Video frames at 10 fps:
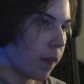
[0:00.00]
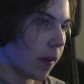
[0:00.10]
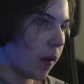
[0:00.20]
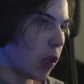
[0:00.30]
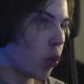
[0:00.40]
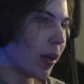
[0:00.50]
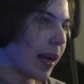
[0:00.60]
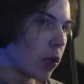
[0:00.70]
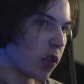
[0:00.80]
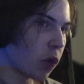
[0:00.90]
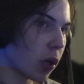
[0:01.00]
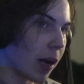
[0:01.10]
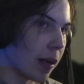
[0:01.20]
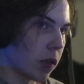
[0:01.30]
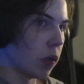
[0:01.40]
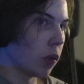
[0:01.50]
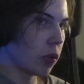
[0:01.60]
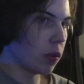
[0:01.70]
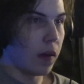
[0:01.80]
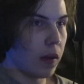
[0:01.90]
you announce it for
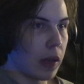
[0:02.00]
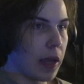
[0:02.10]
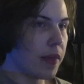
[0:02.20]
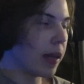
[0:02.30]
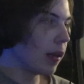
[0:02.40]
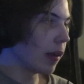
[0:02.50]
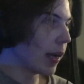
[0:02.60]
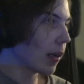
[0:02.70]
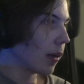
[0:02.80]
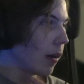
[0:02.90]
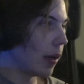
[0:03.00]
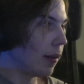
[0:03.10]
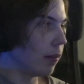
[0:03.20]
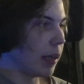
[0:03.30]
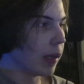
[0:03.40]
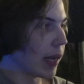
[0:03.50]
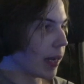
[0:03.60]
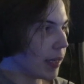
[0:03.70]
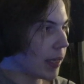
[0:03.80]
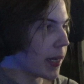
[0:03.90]
consoles, and then in like a
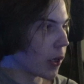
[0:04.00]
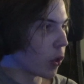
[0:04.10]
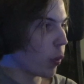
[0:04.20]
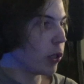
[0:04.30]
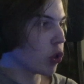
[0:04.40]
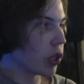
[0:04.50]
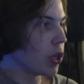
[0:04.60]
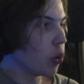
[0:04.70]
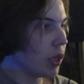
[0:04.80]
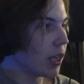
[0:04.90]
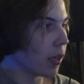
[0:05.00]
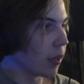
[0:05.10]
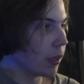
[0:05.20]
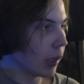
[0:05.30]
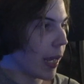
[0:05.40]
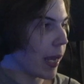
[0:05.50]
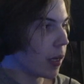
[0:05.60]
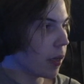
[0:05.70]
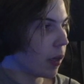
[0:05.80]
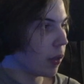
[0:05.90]
year, when you say you need a delay,
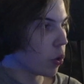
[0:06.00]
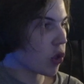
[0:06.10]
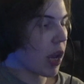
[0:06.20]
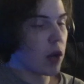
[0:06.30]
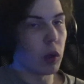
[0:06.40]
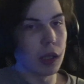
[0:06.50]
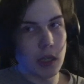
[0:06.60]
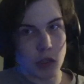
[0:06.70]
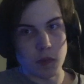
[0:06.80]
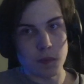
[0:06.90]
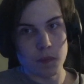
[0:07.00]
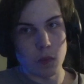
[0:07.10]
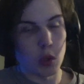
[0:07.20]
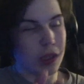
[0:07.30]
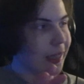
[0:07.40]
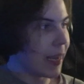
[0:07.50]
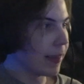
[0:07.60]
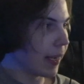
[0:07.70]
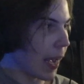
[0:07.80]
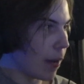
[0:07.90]
you say, well, listen, we're delaying
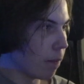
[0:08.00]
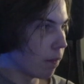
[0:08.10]
the game,